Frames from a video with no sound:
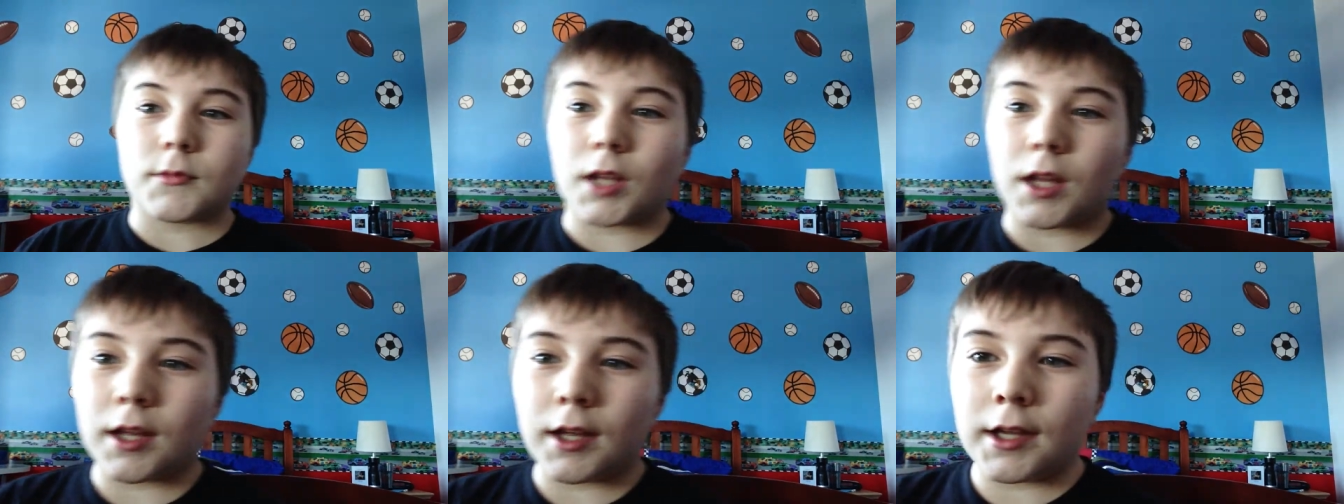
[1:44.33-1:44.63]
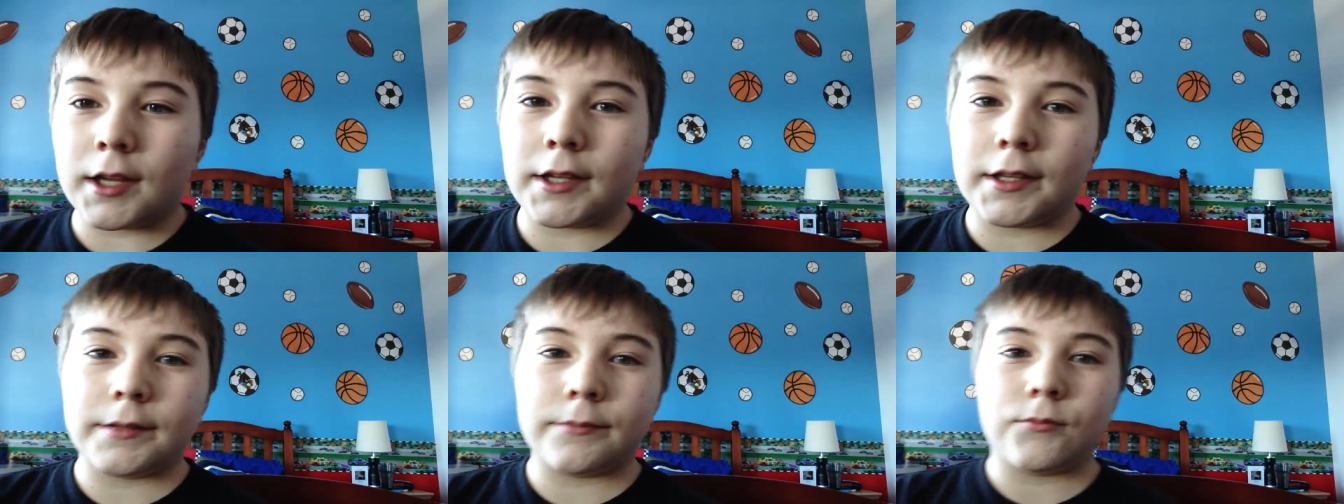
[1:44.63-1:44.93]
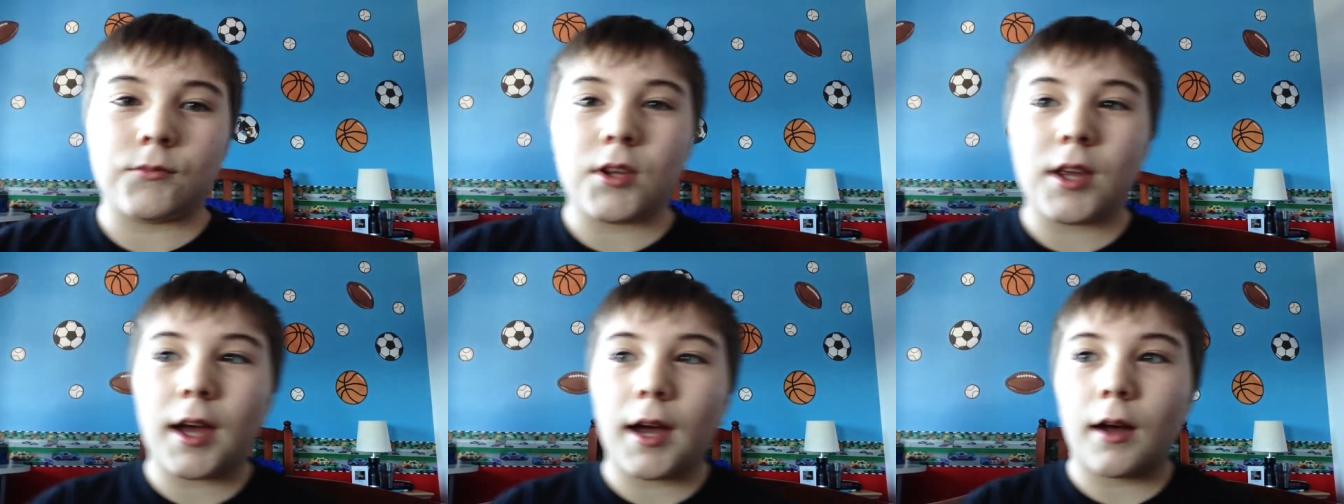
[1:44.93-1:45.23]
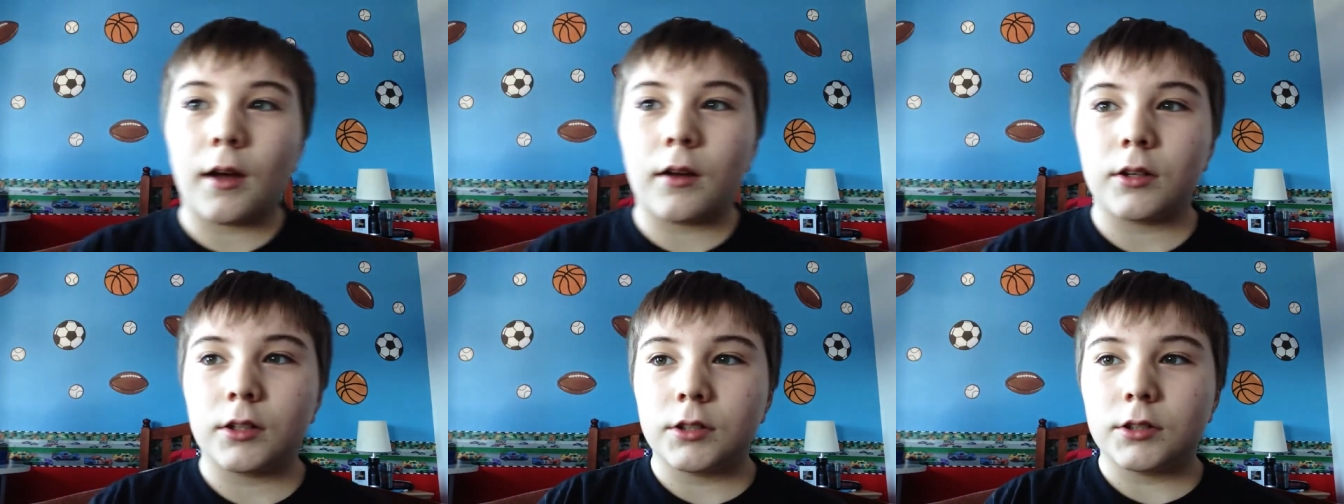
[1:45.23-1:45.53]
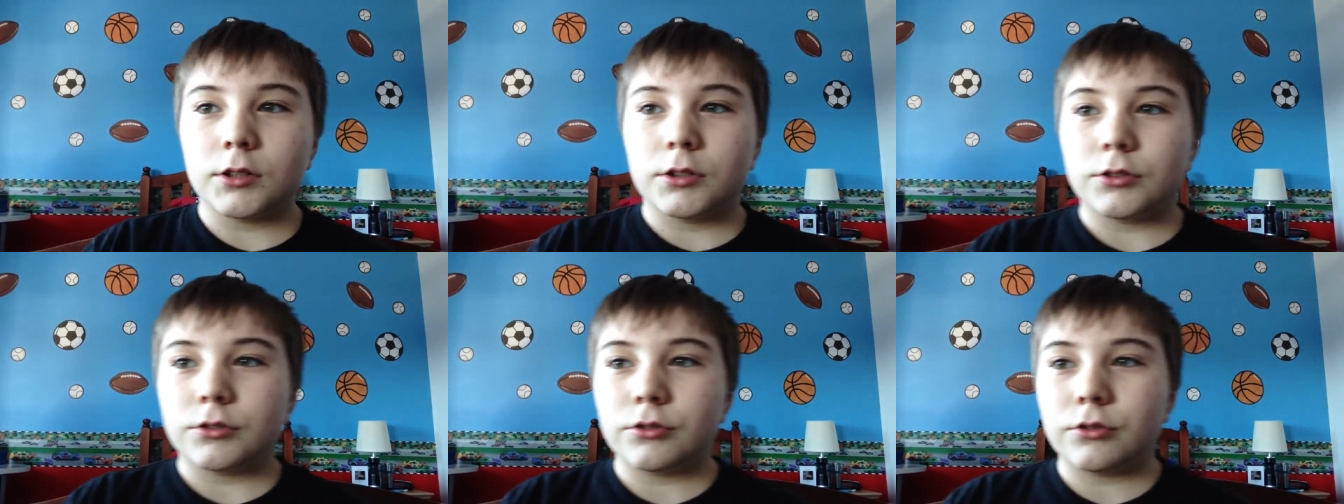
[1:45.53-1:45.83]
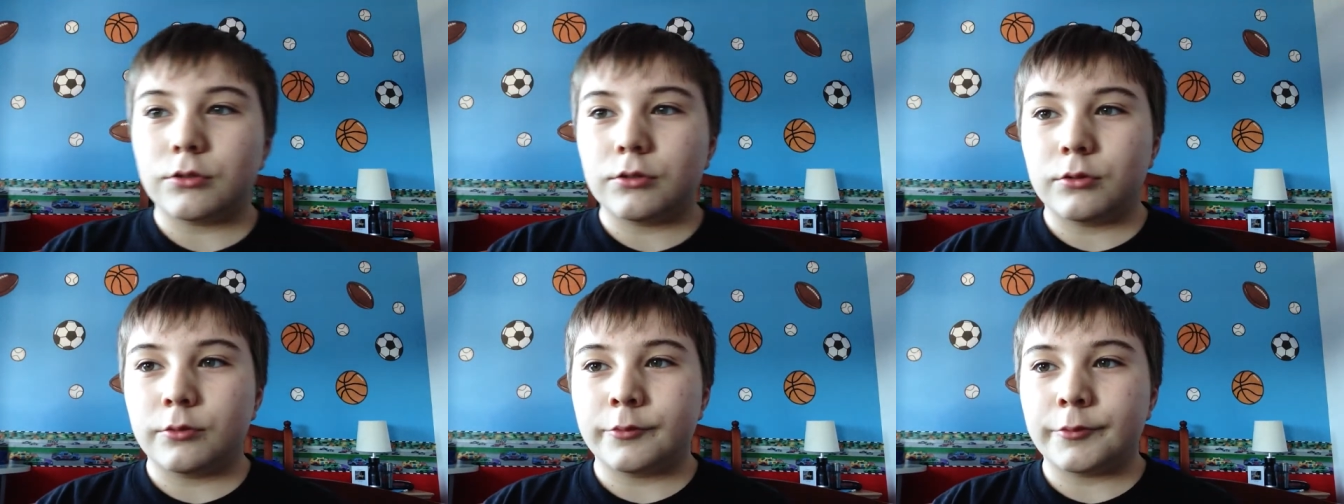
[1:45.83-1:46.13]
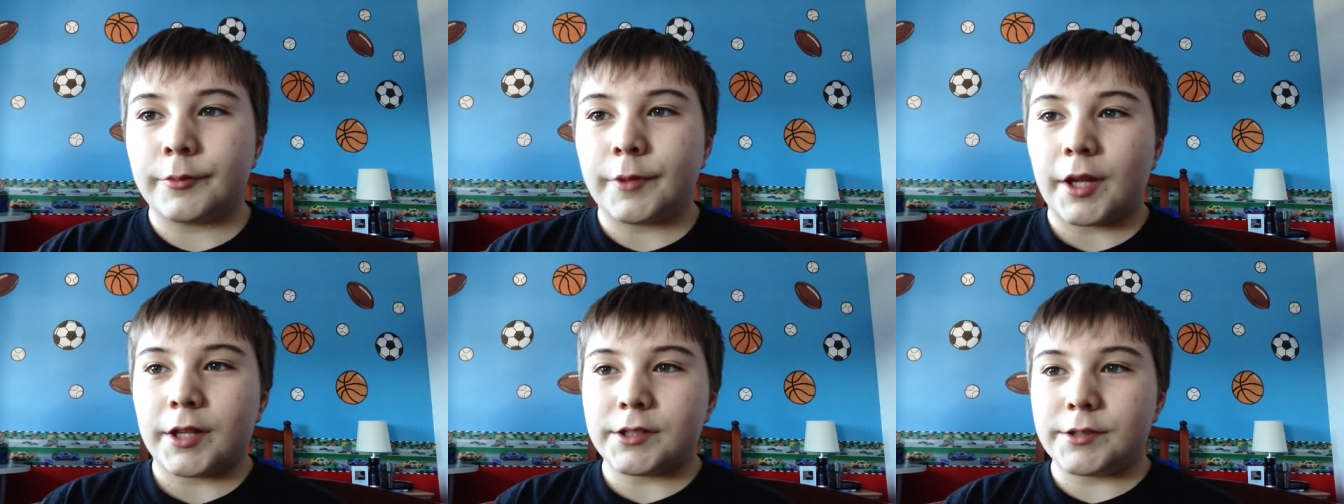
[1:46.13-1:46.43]
And yeah, so
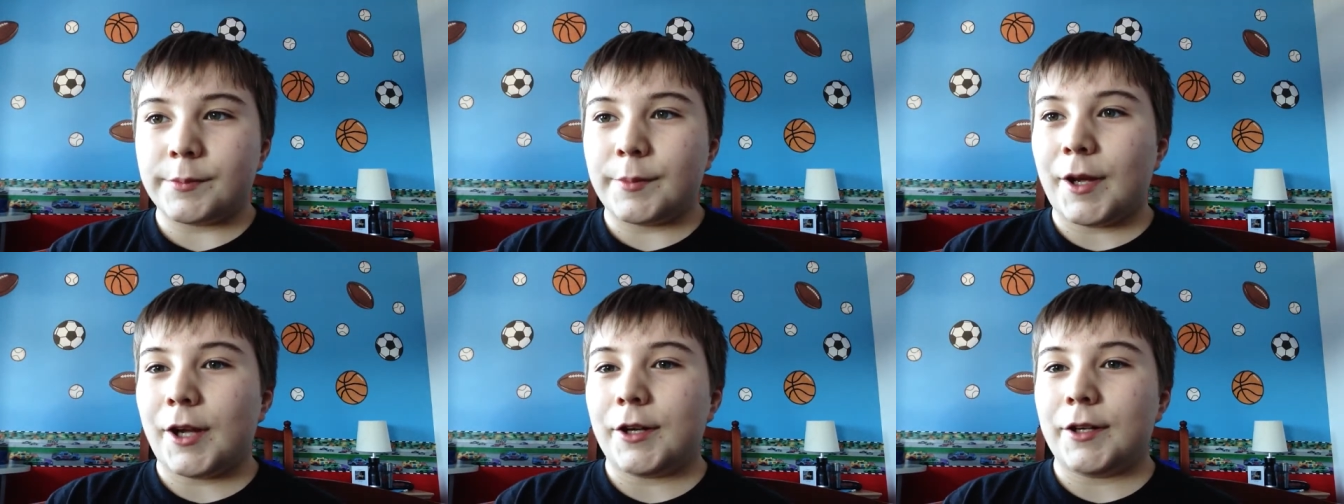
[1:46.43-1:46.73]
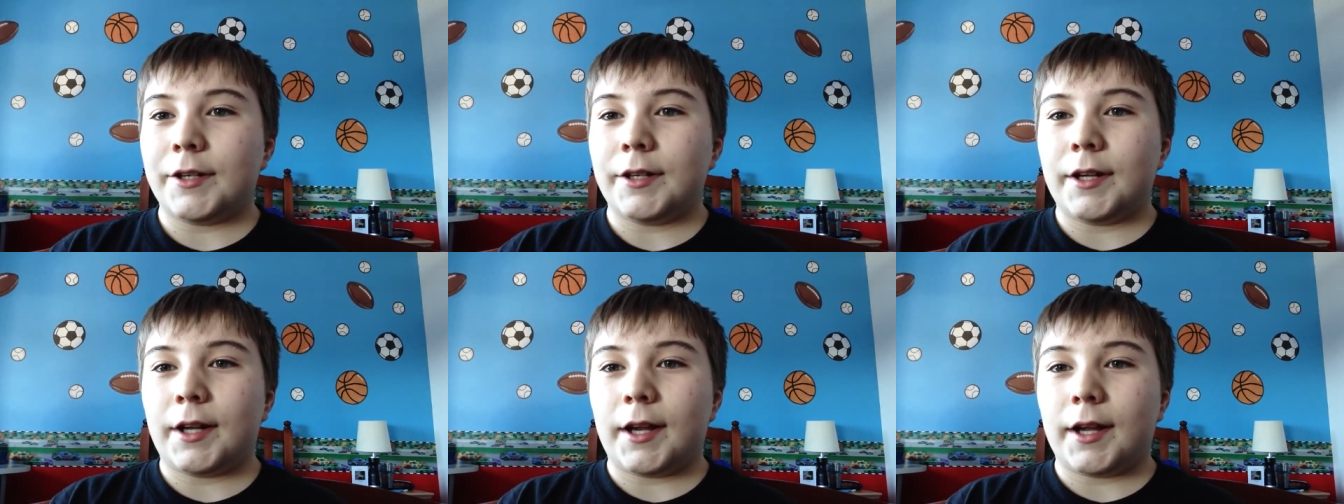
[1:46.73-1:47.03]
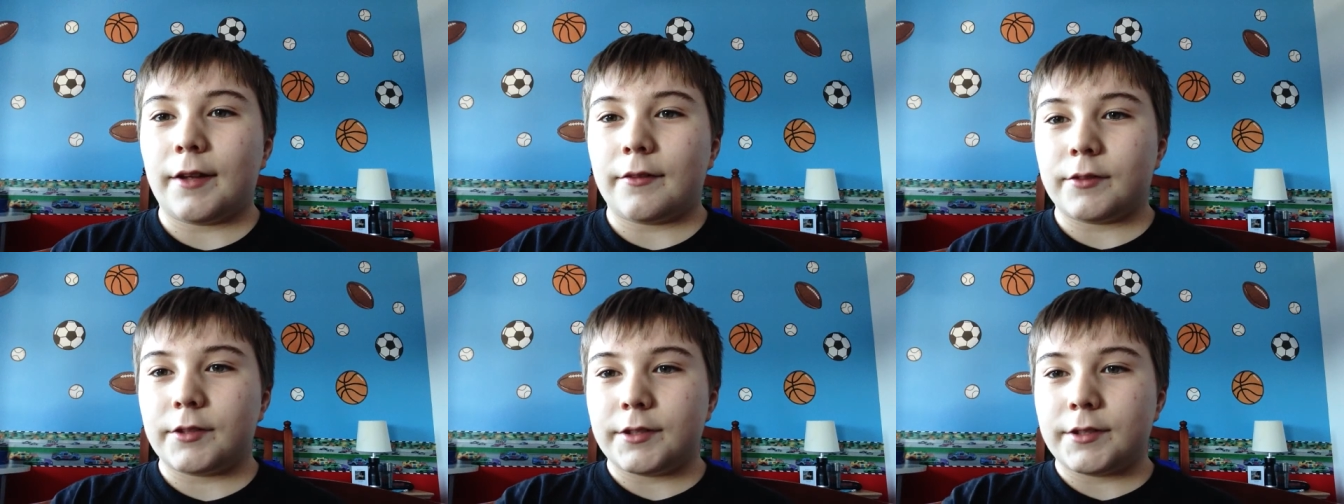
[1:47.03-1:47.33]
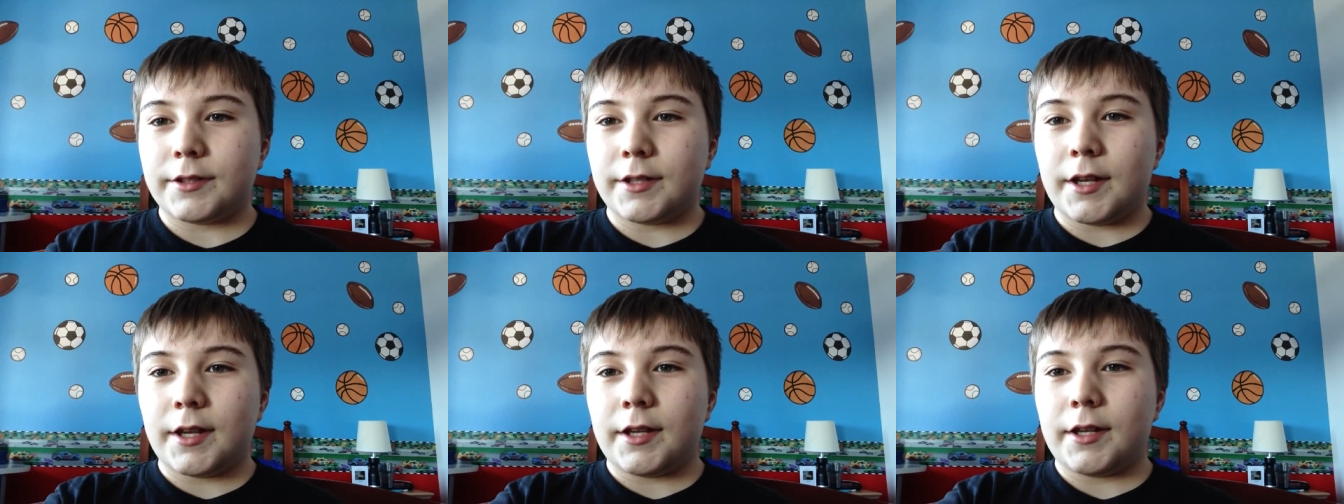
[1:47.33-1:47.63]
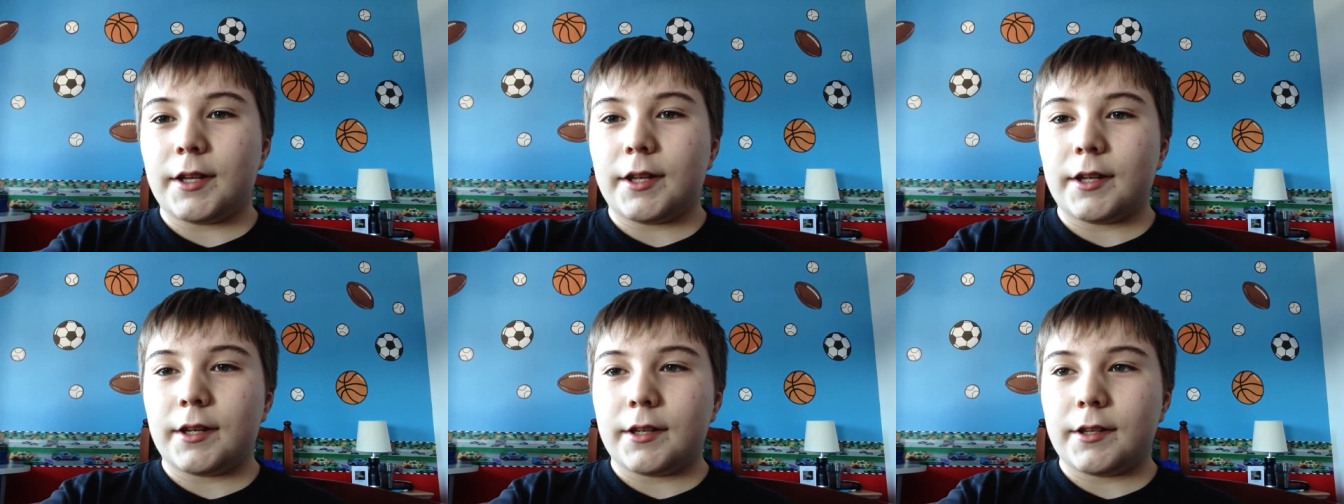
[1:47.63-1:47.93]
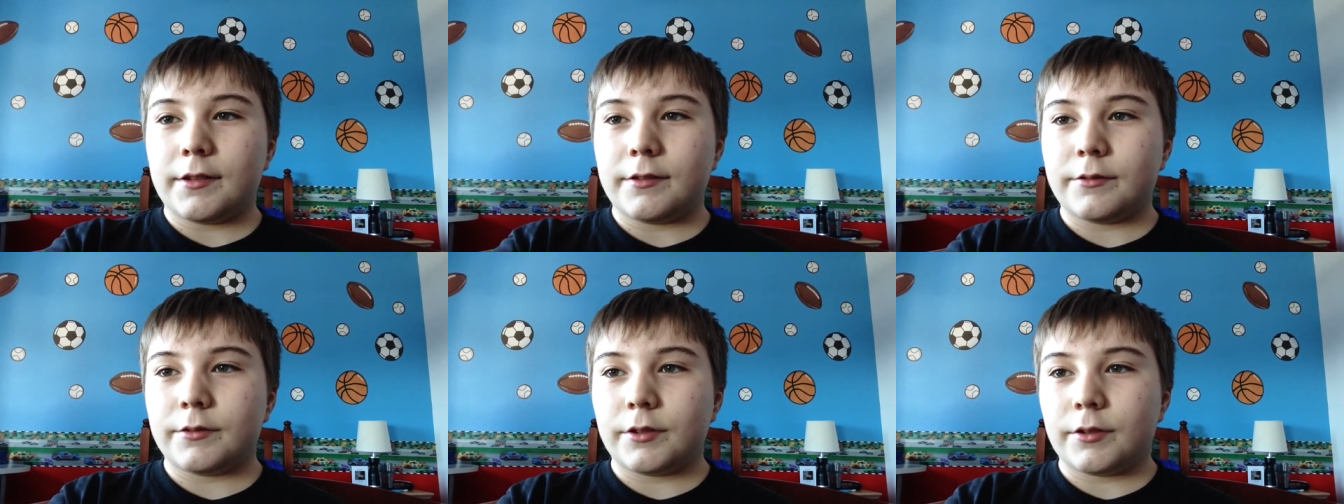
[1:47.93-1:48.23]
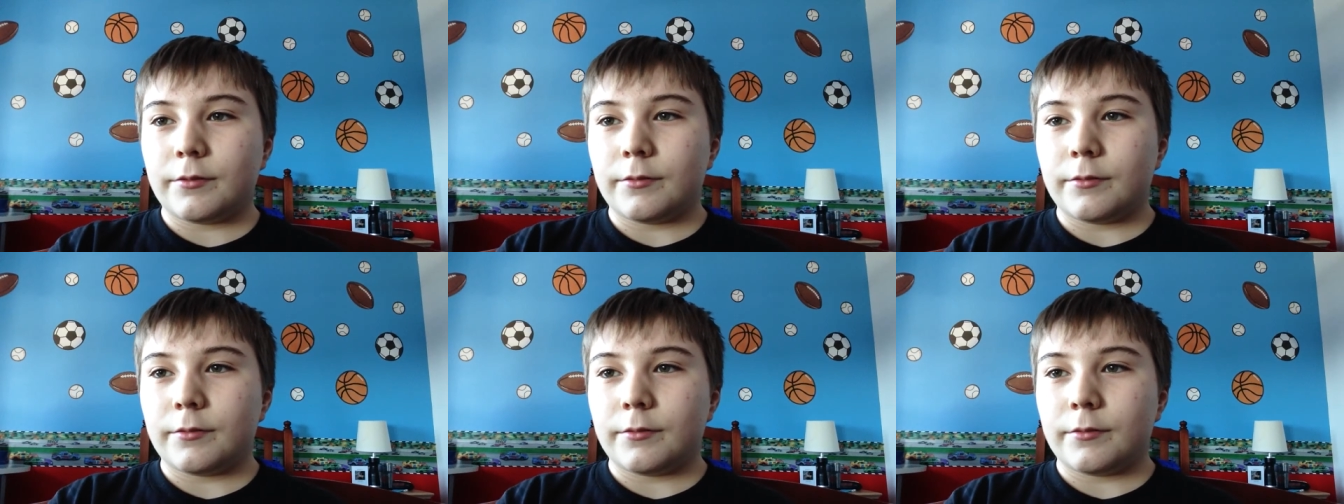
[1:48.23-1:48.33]
that's about it I have to say, and